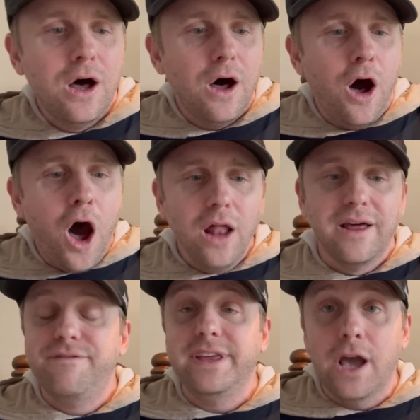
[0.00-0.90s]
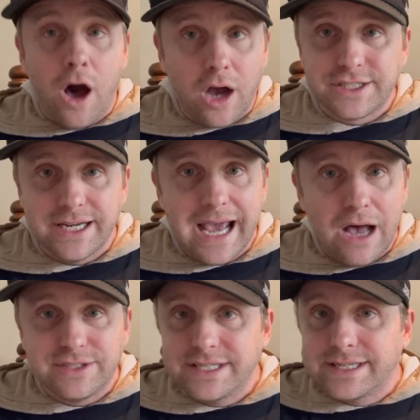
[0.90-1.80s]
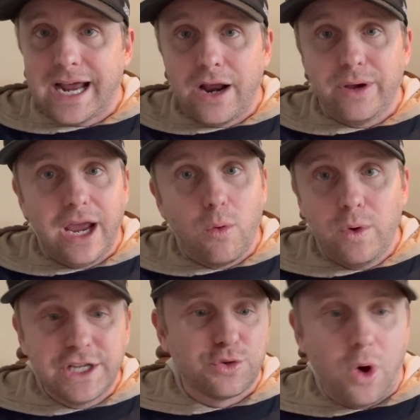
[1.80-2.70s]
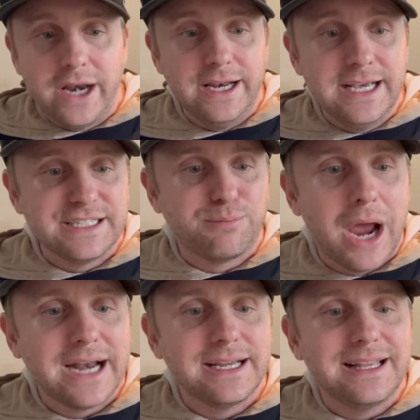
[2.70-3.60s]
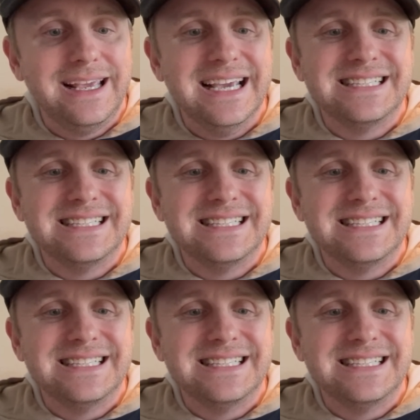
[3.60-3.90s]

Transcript: all of the auction houses, and I don't care which one it is practically,